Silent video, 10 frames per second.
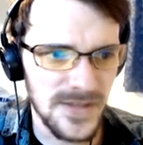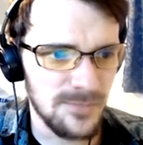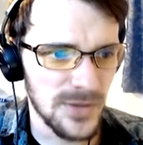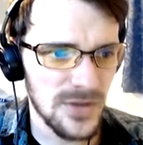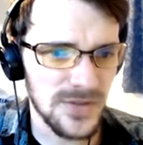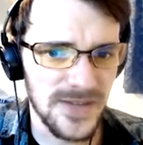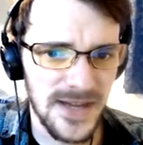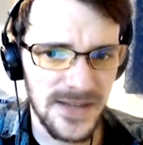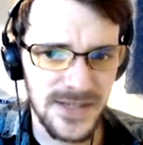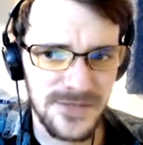You
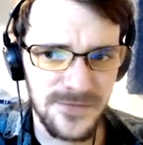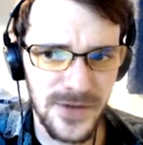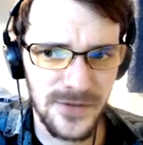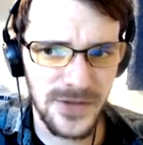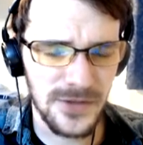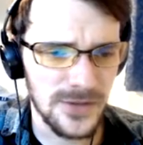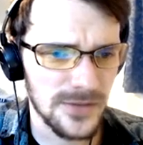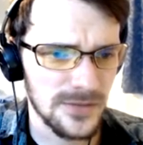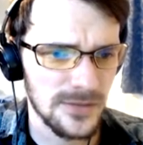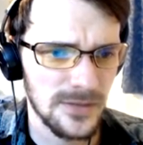blocked that, and that's very
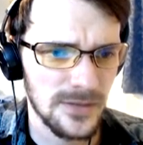good.